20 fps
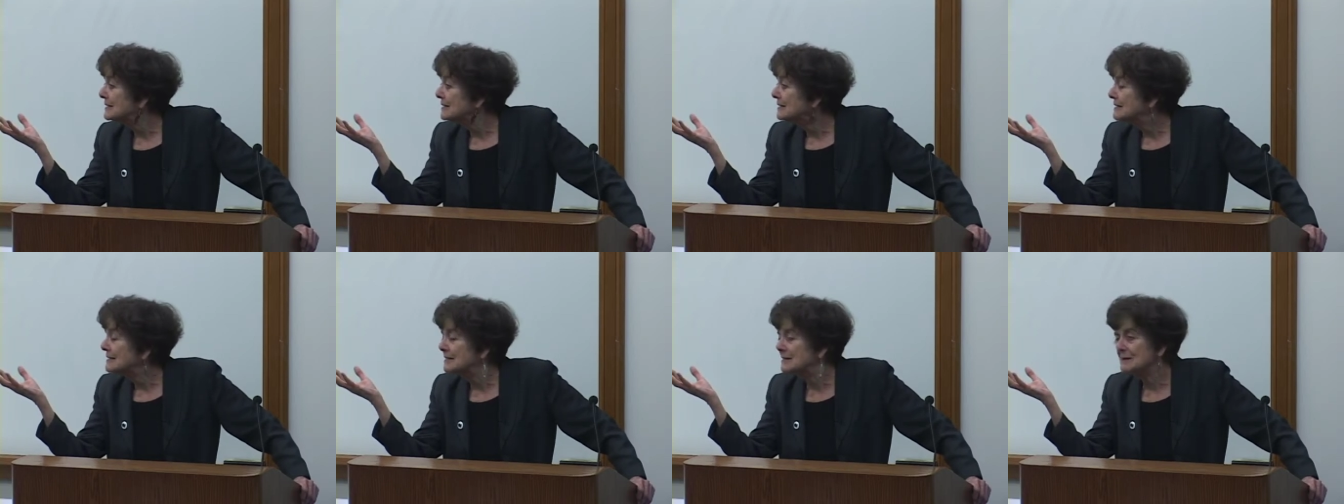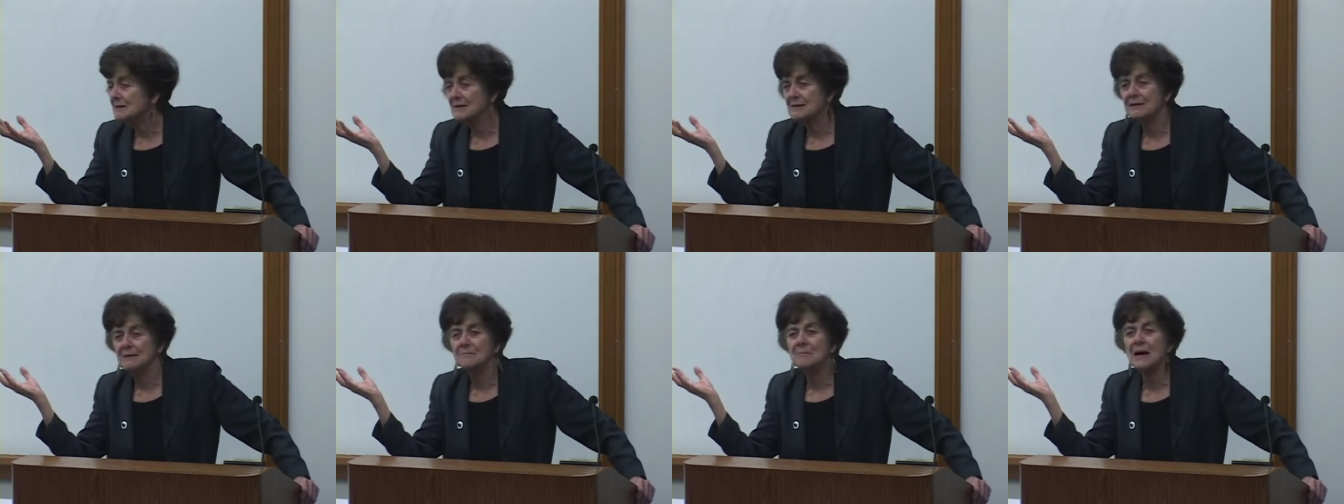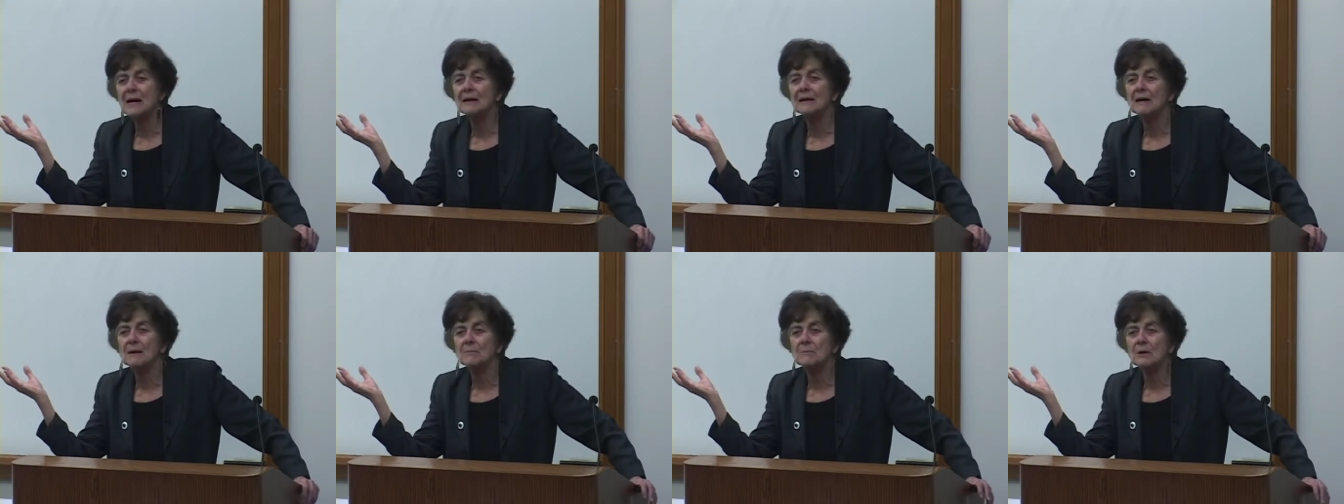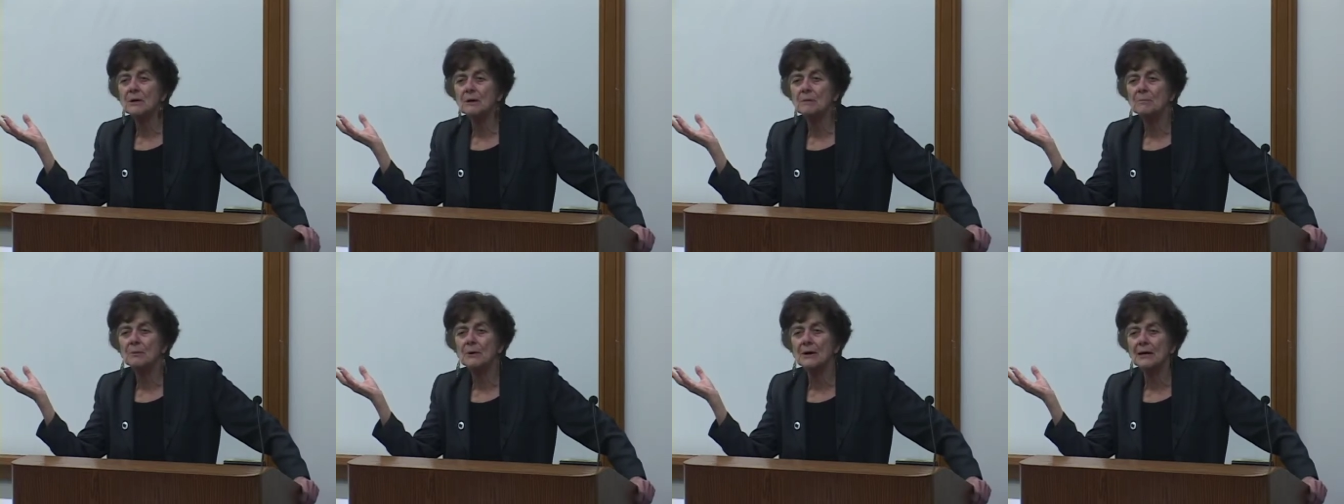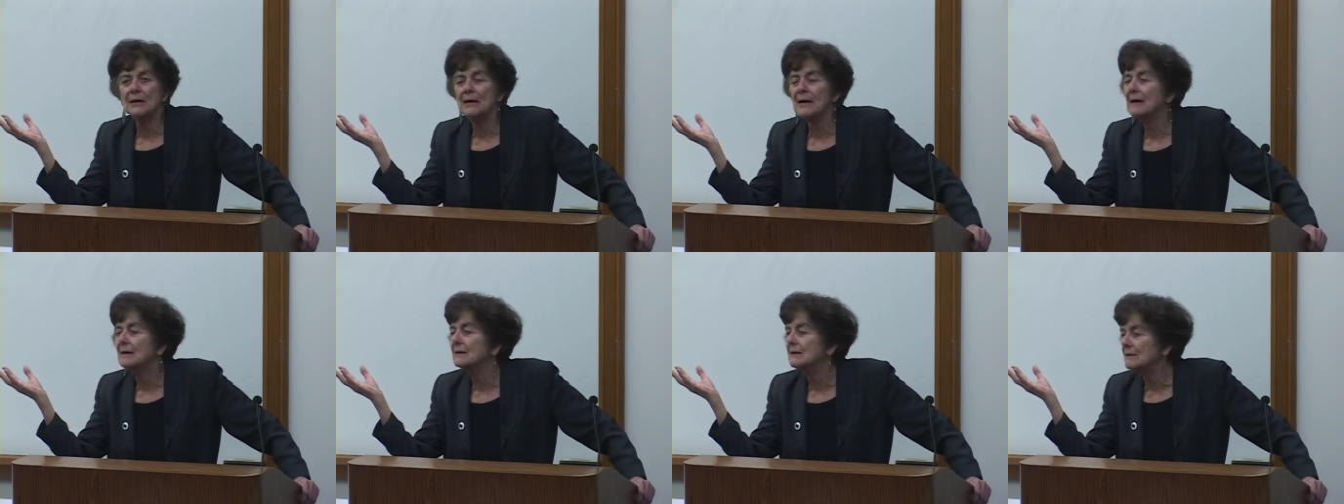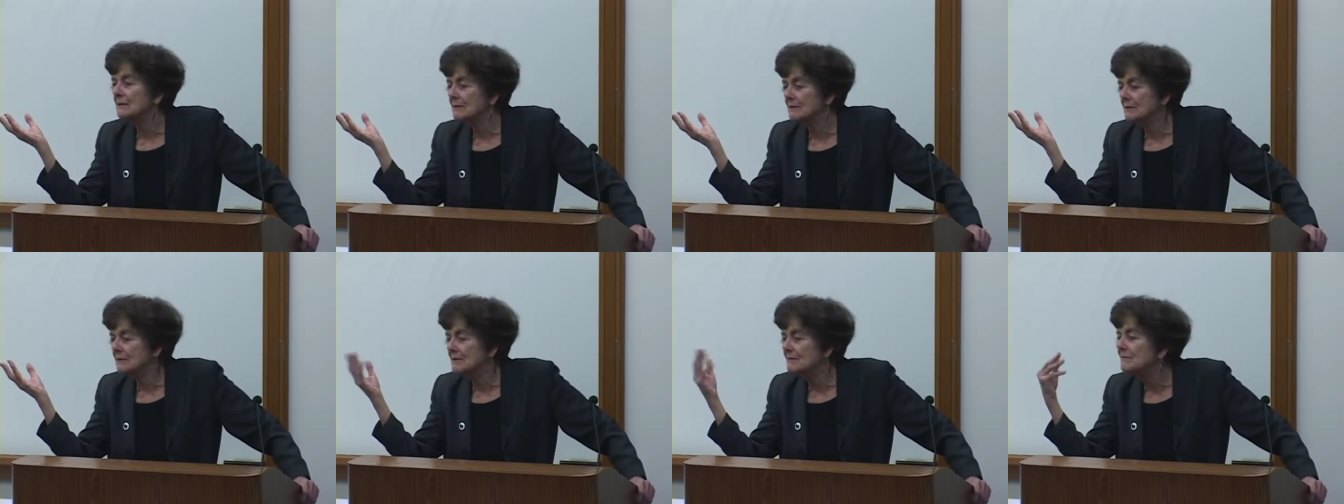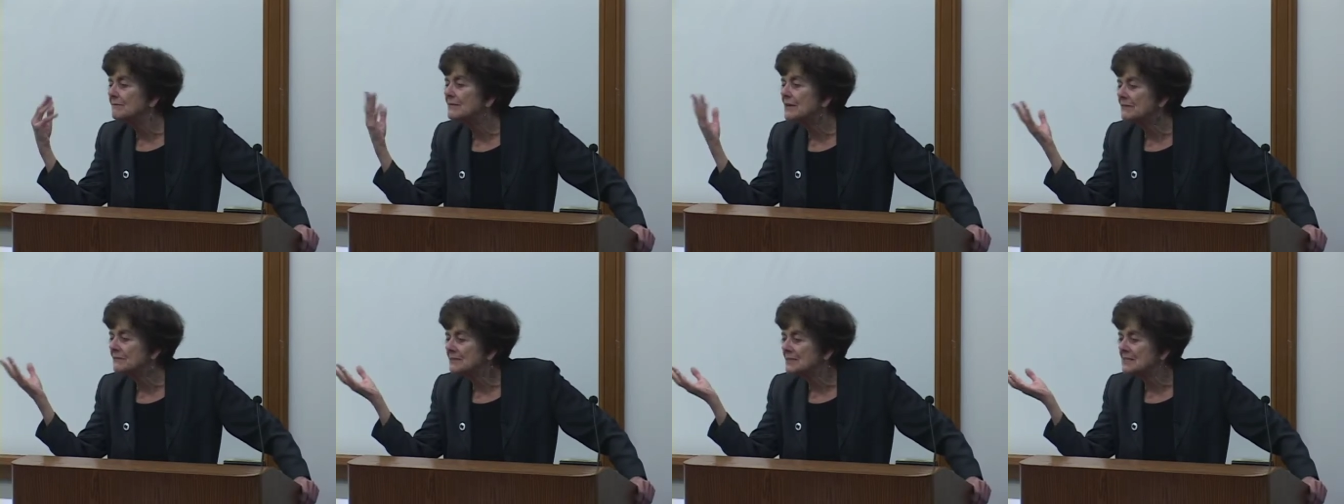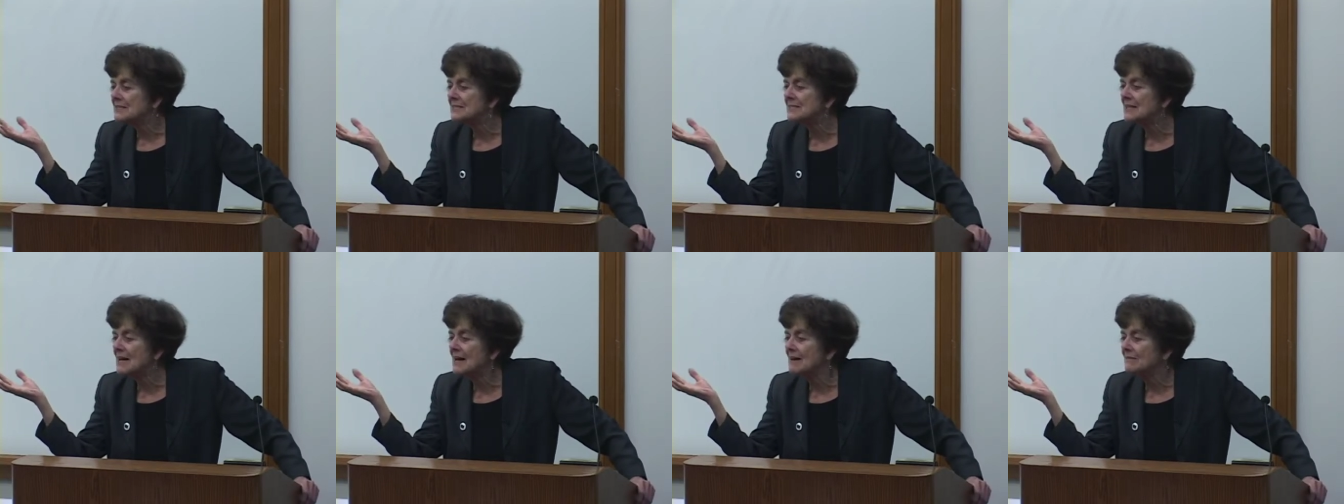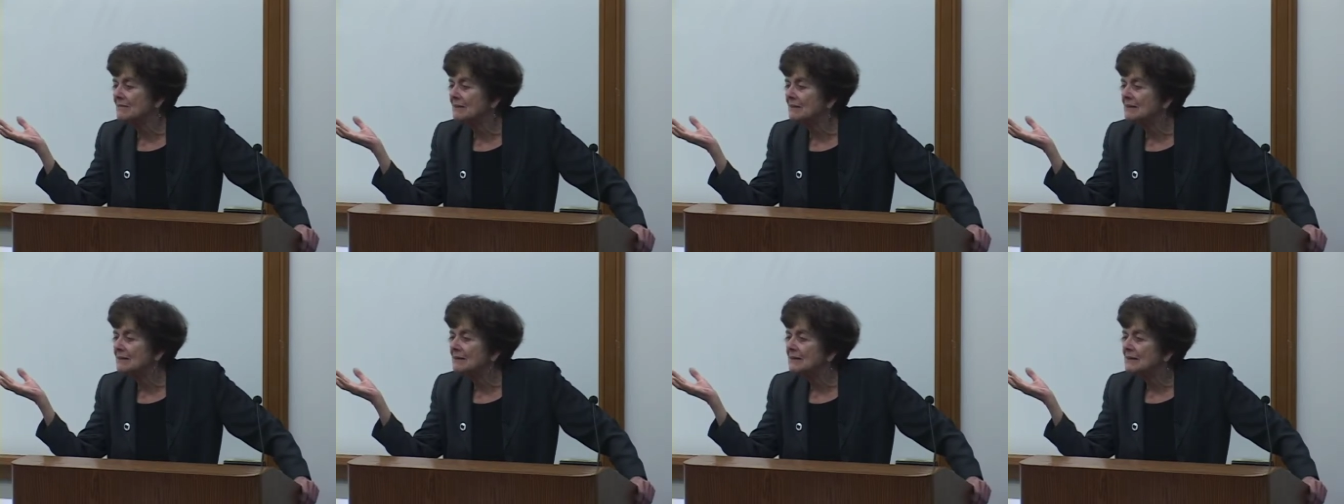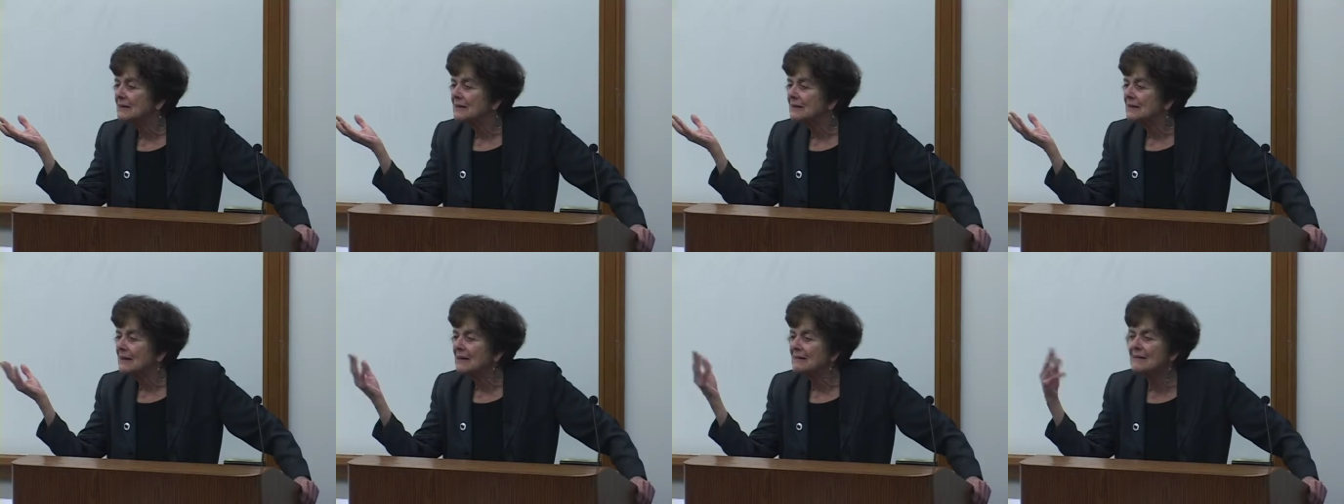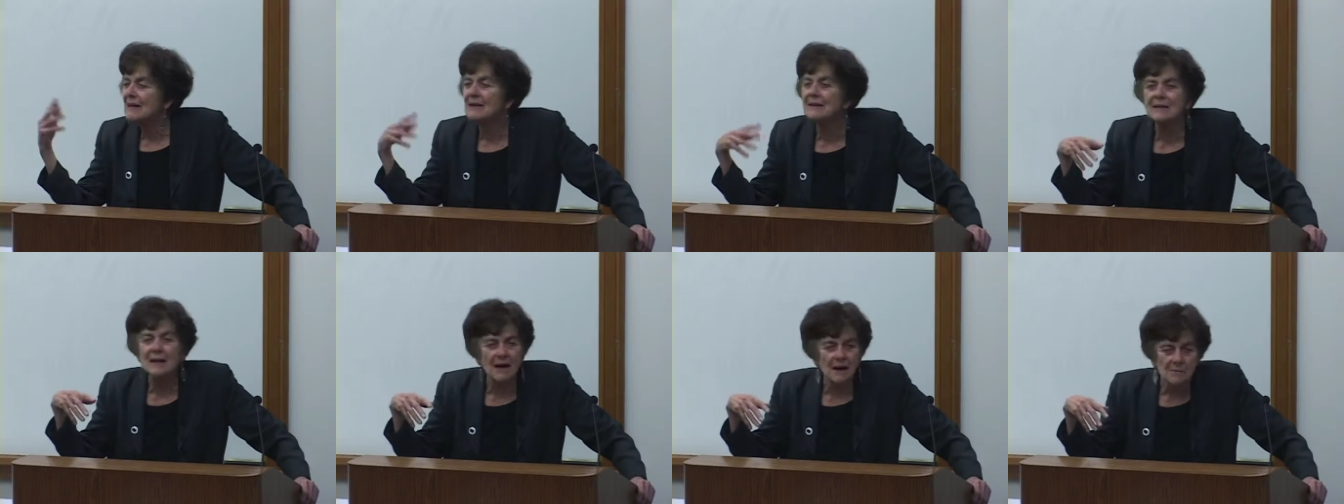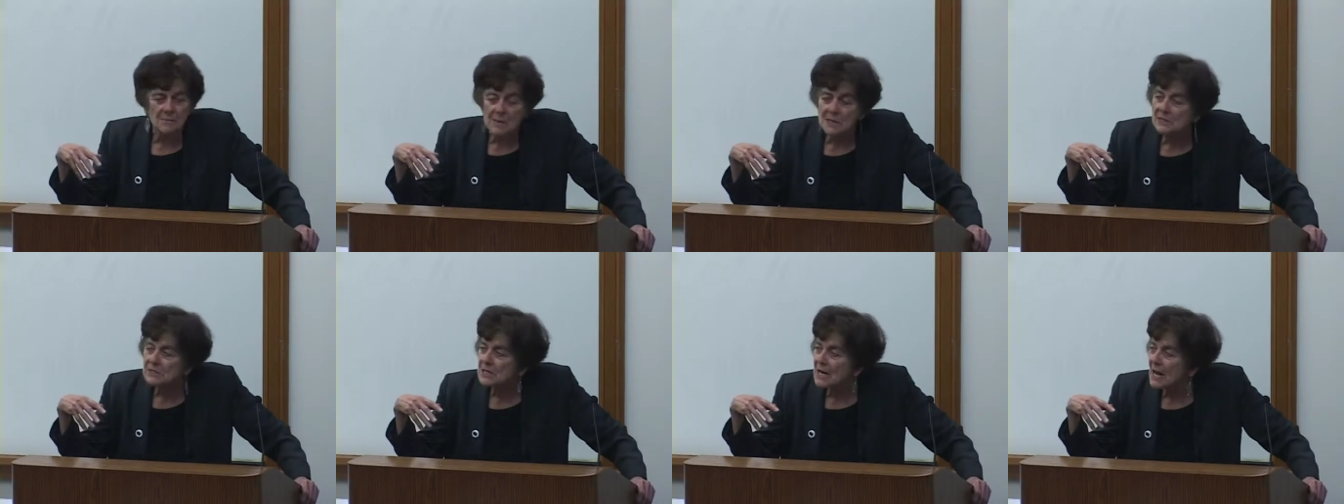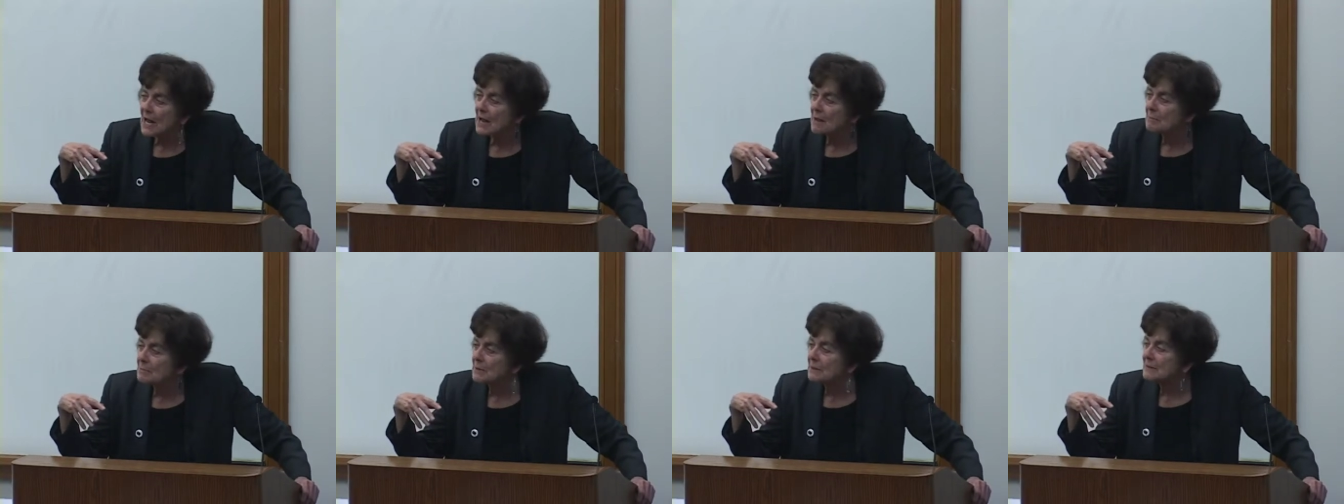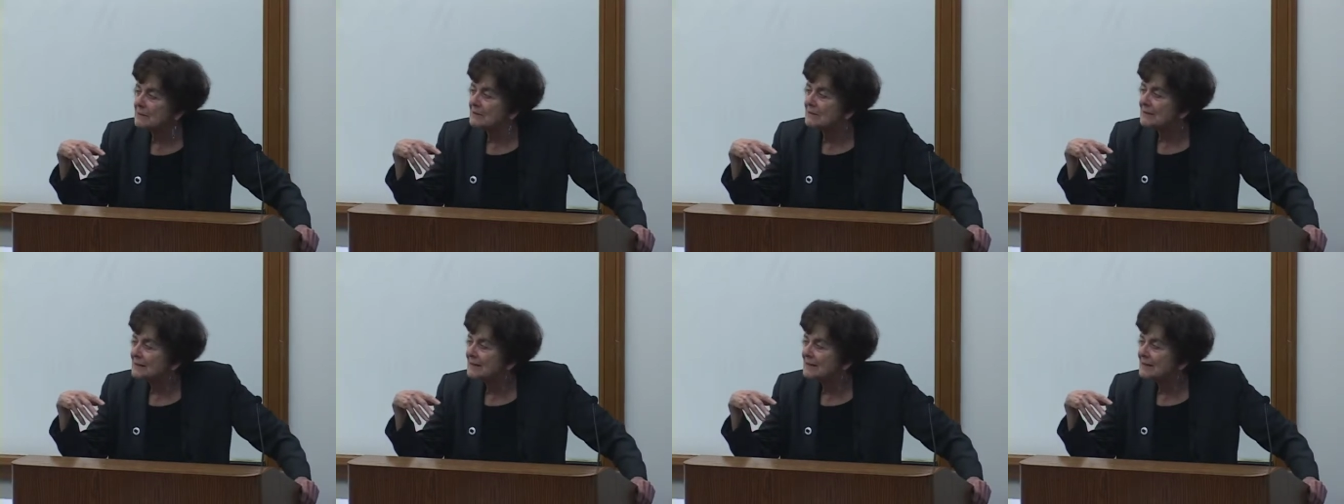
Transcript: The Montgomery boycott occurred in 57, and then not much happened.